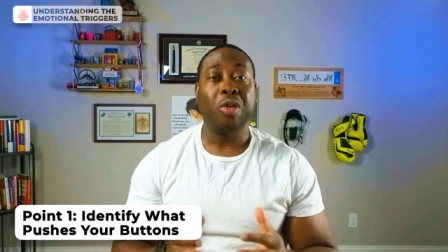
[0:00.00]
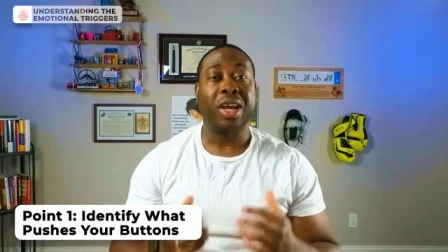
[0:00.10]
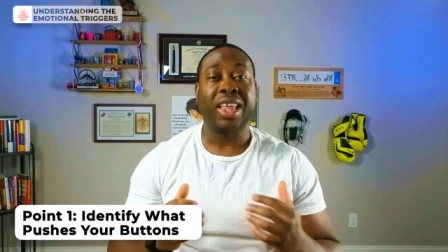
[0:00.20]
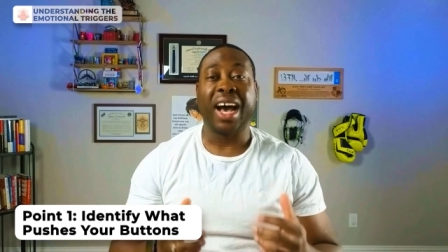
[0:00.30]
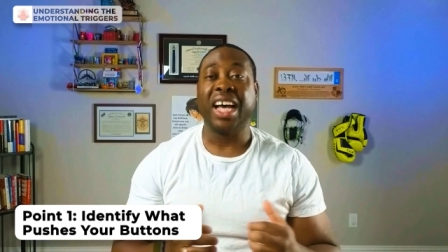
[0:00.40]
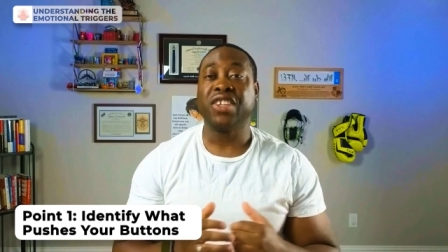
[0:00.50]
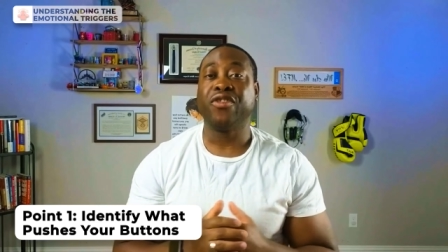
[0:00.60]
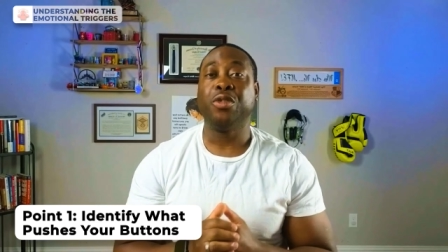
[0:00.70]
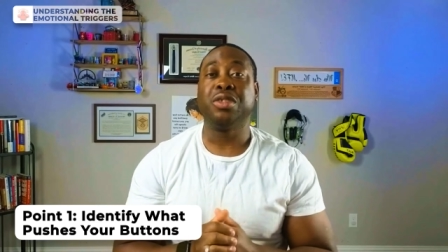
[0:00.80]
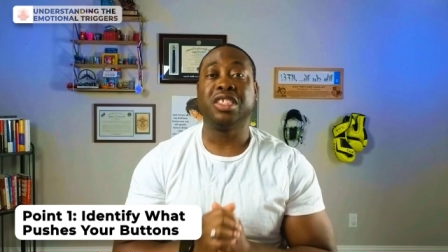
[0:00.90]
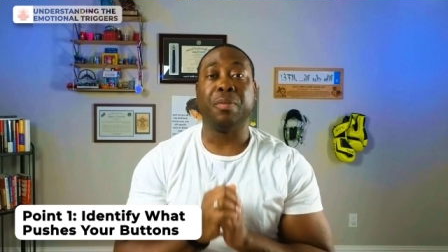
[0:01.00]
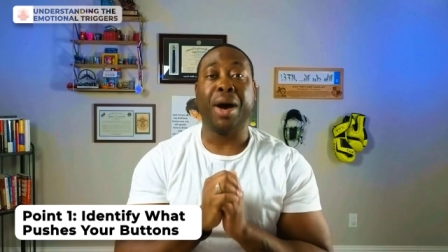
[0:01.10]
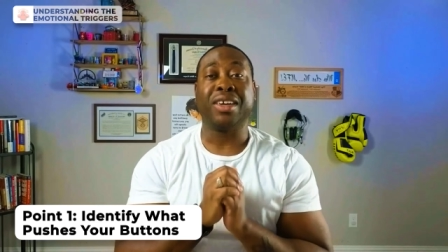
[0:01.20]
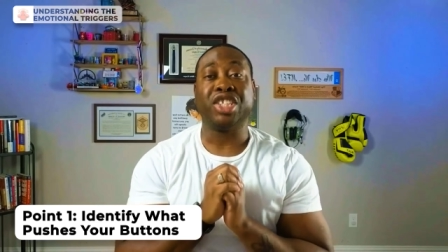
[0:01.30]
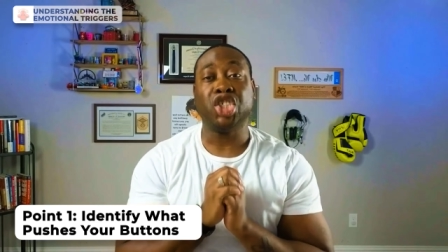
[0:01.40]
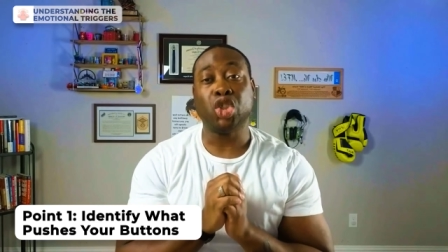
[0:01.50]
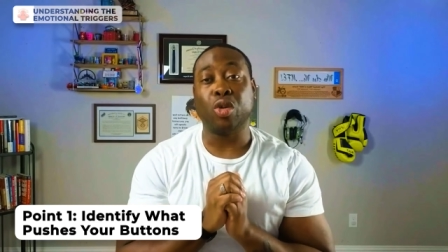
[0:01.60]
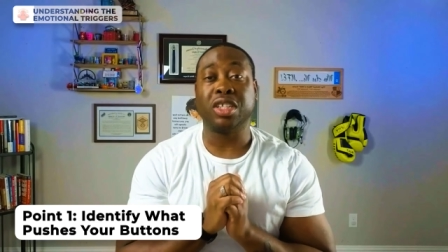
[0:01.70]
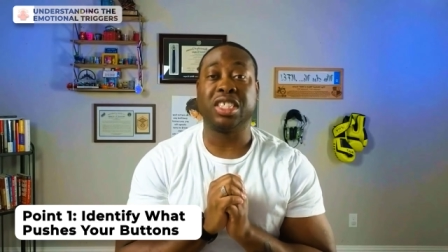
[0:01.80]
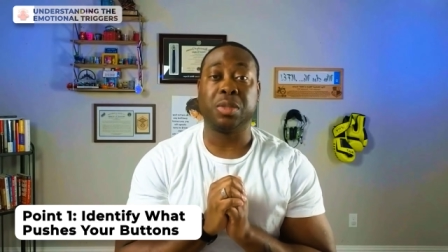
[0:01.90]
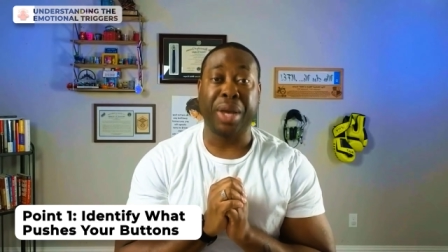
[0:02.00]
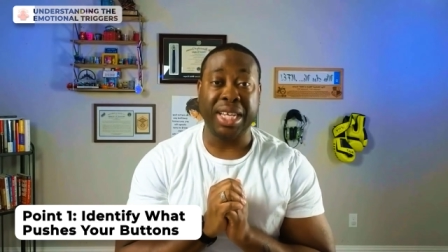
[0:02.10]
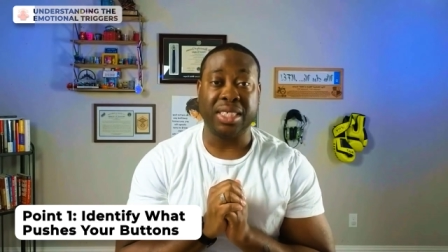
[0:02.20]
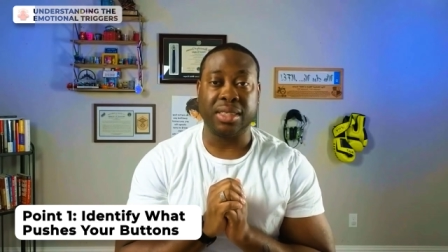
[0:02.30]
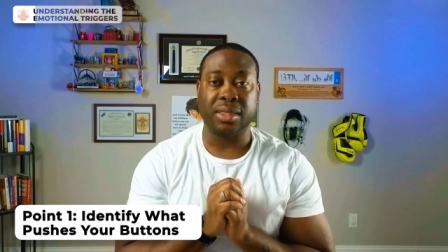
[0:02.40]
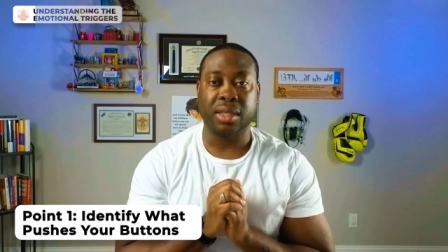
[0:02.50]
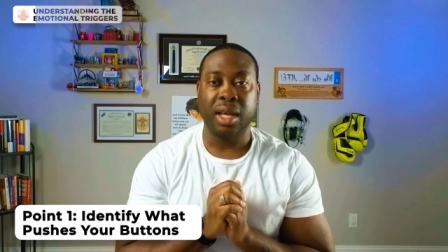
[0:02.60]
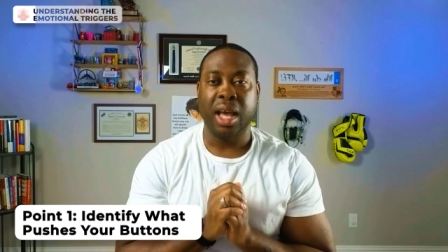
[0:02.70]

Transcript: the guy's fuse is about as short as his patience.